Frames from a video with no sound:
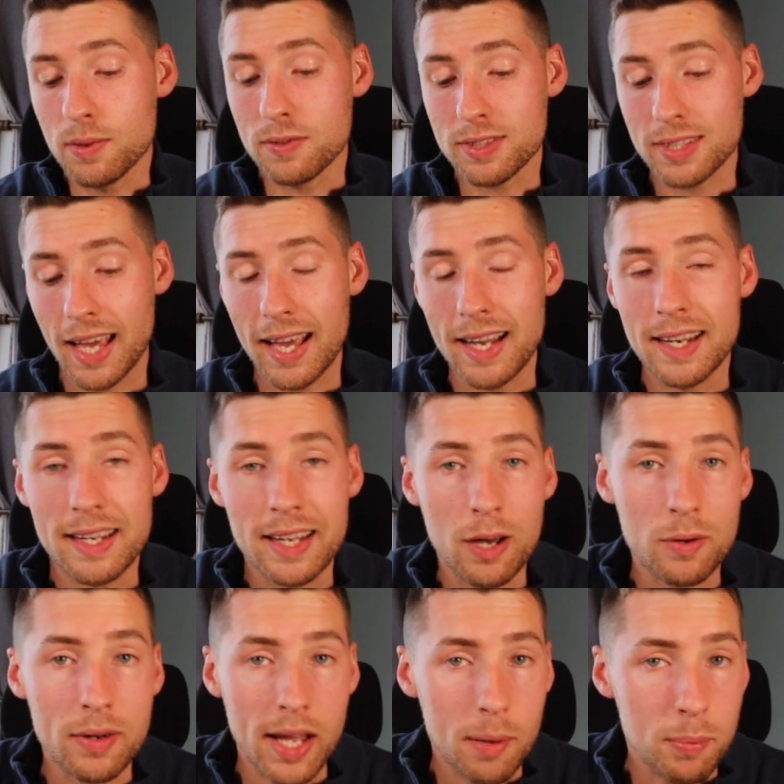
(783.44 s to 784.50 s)
to have scaled it
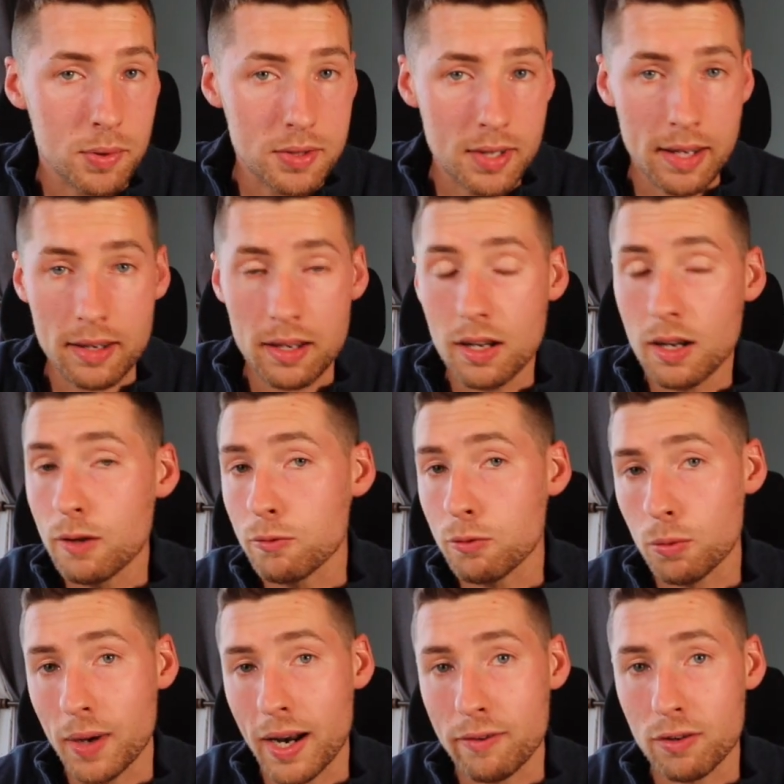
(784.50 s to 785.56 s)
down to 8%
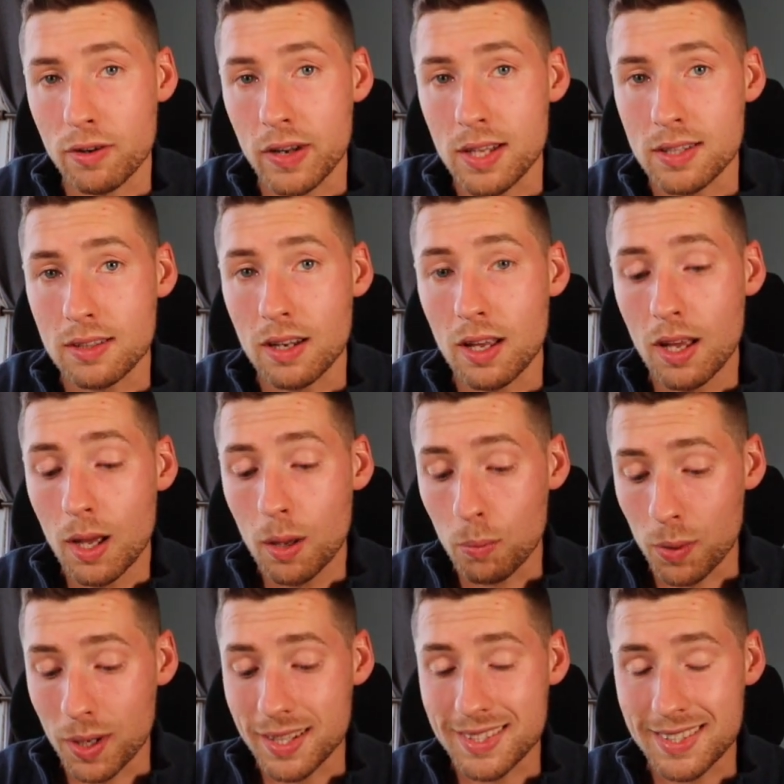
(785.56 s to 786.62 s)
for whatever reason.
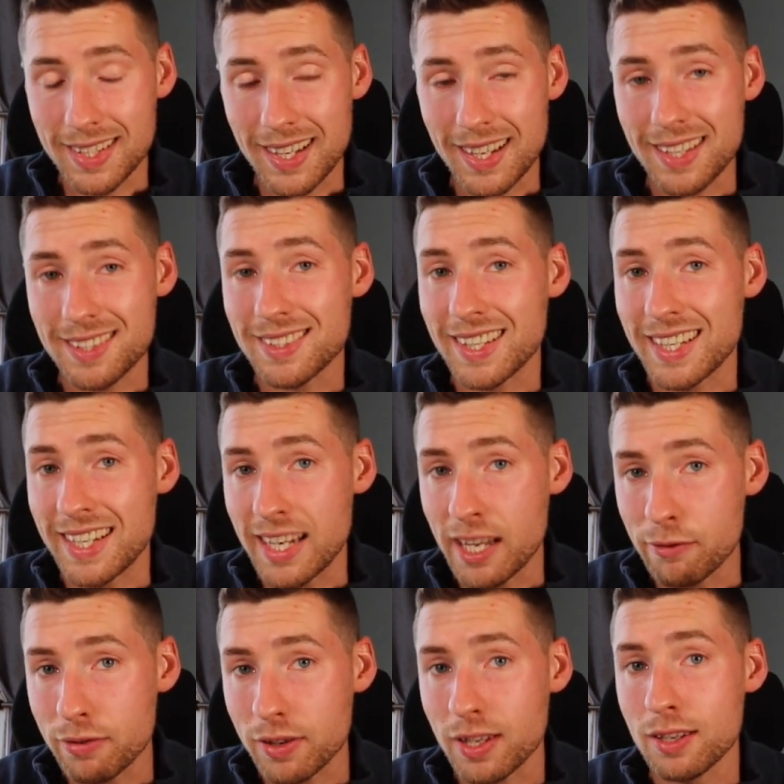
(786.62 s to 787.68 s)
But it's still a
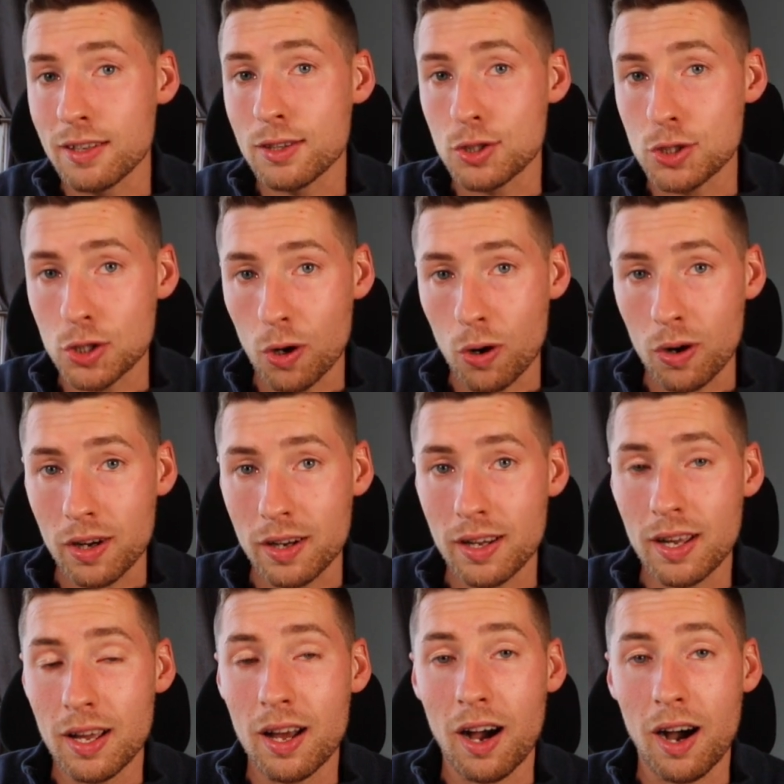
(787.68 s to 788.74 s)
significant chunk
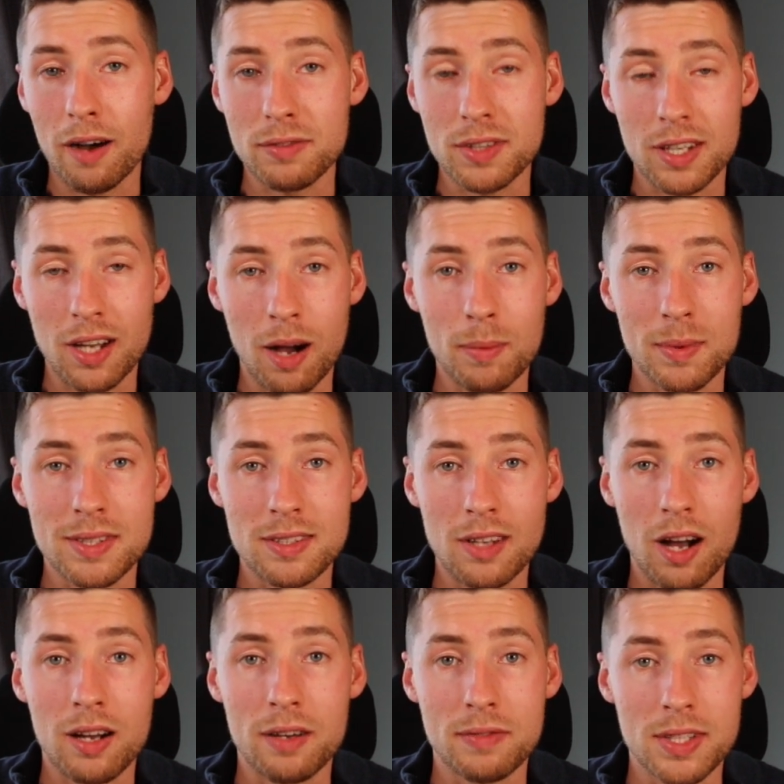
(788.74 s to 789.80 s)
of the common
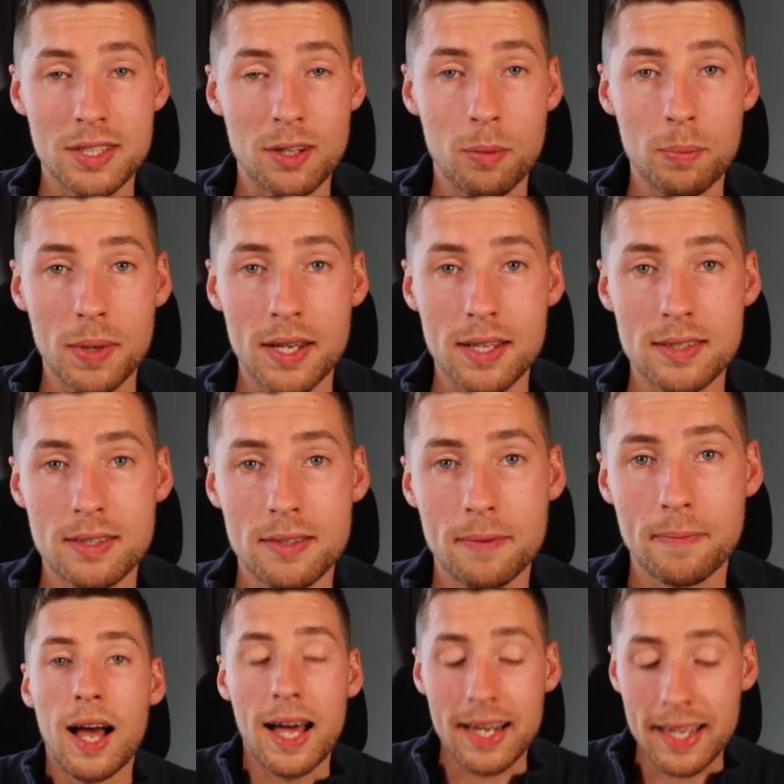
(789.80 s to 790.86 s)
stock of these companies.
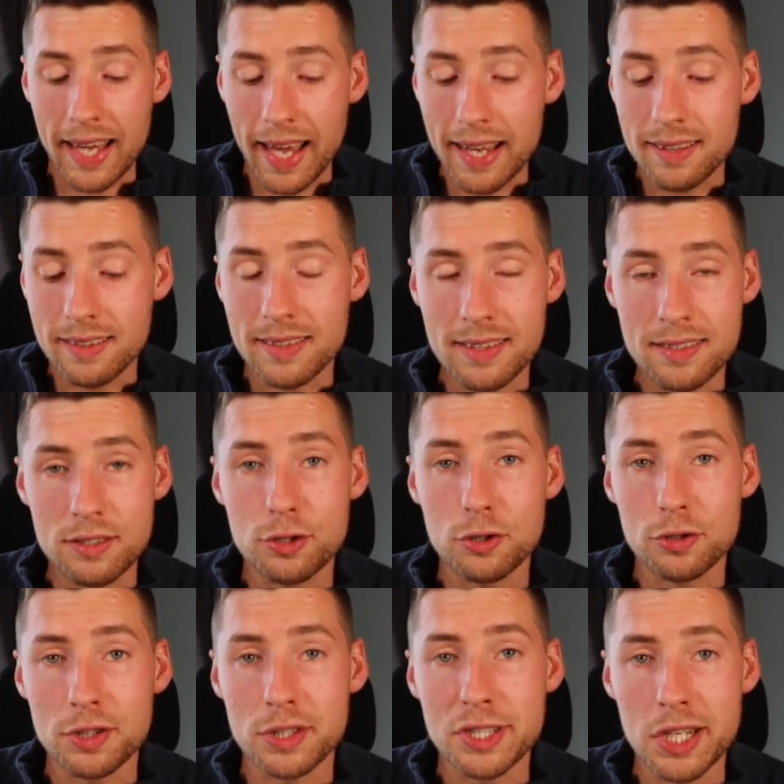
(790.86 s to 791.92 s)
And again, this is
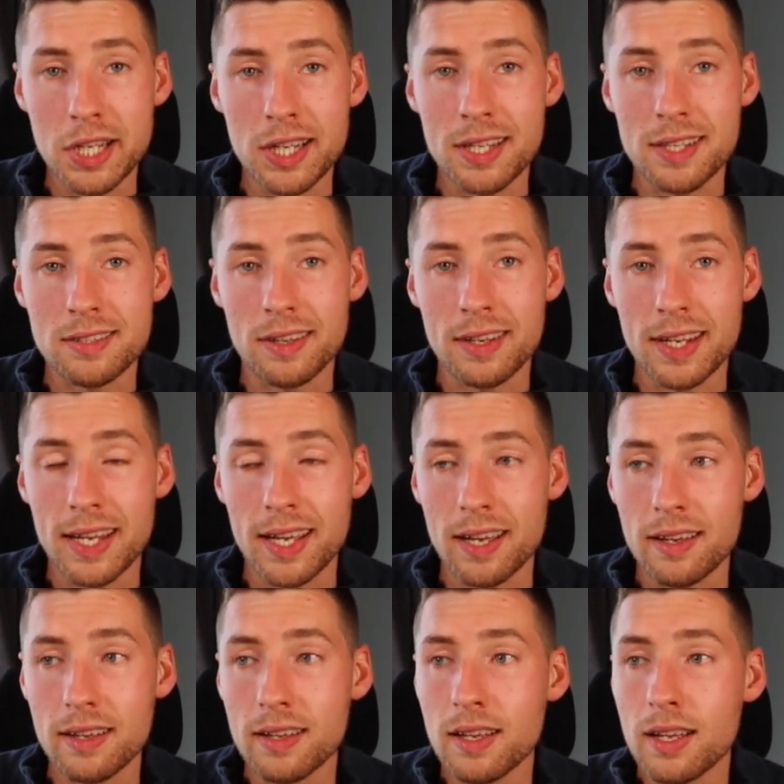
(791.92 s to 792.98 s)
just a genius idea,